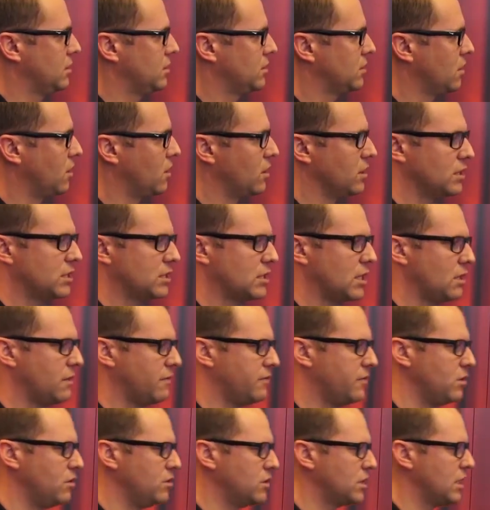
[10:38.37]
So instead
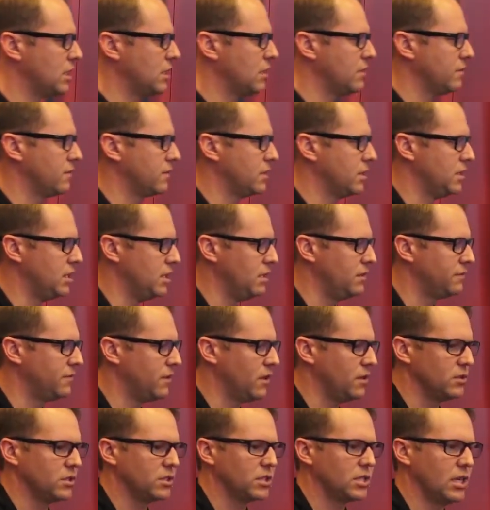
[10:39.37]
of using the
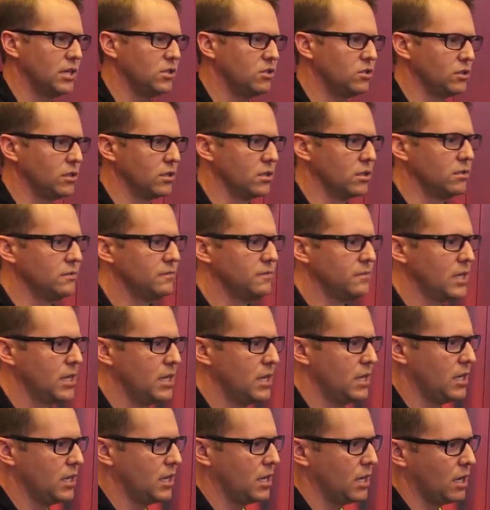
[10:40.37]
default scheduler
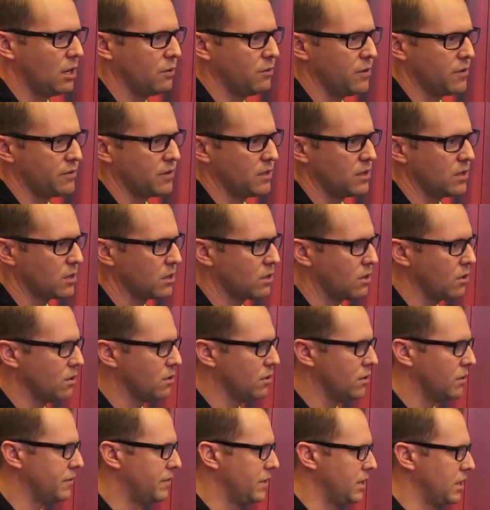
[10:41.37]
within the
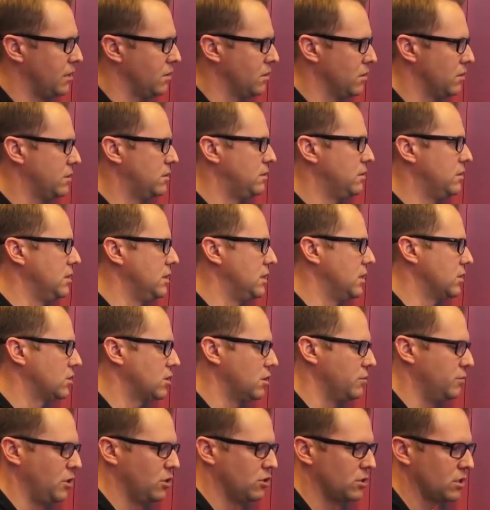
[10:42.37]
kernel that your
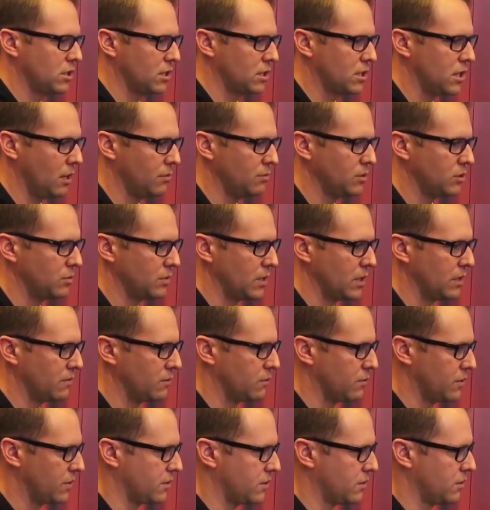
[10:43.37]
distribution comes with
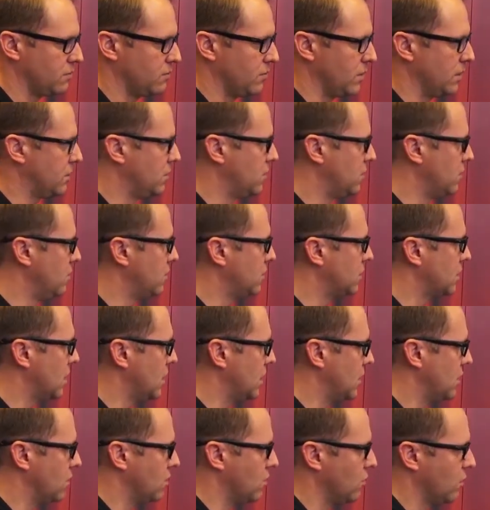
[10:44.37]
SUSE,
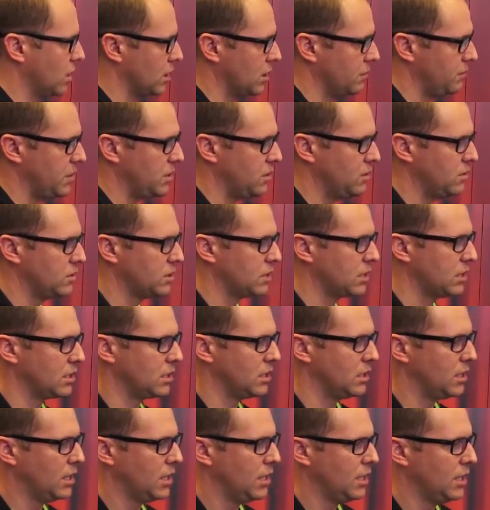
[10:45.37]
you're going to be
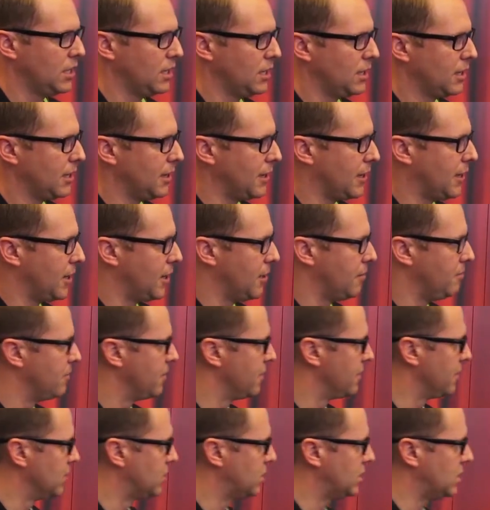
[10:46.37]
using
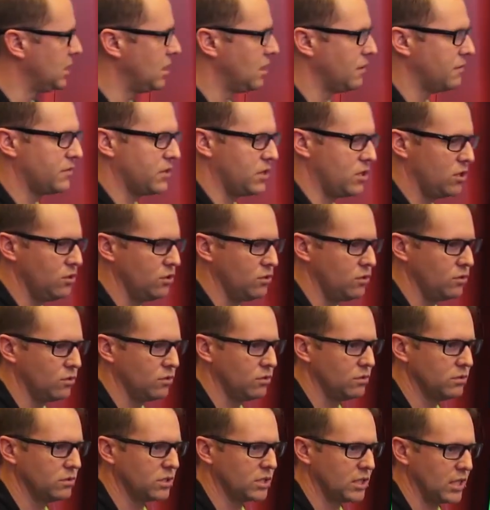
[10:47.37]
the CFQ
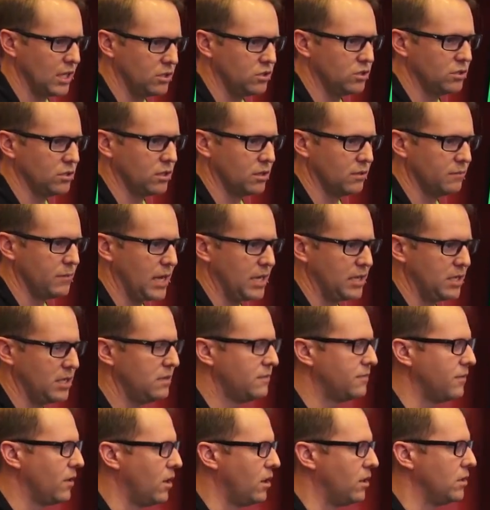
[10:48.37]
scheduler by
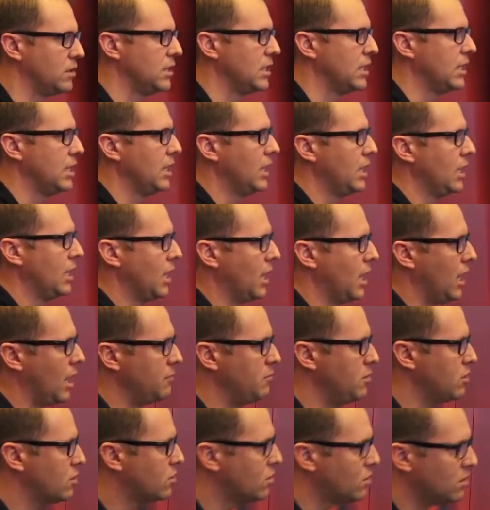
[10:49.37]
default.
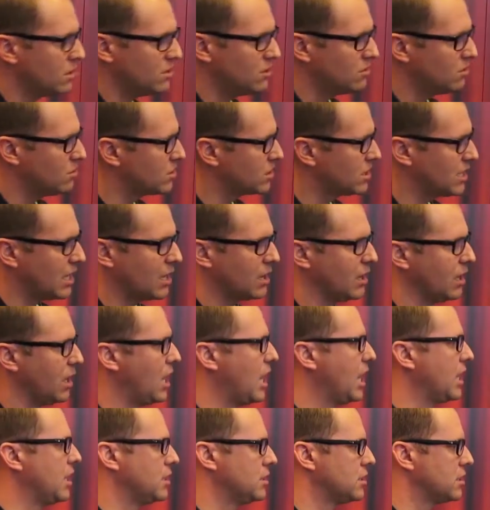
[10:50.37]
You could use
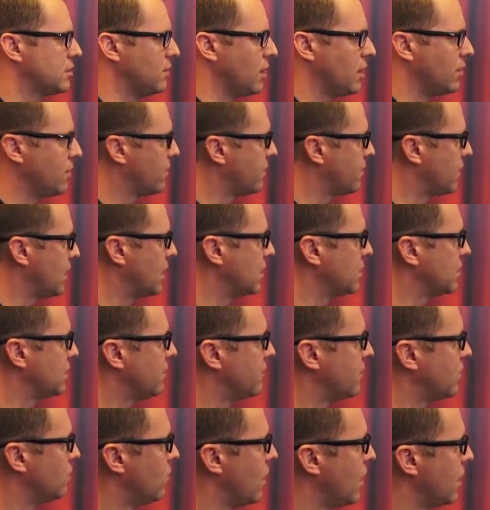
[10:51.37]
deadline and some other things
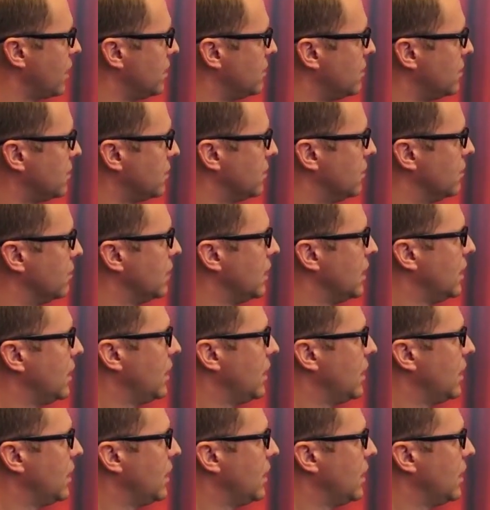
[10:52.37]
if you wanted to.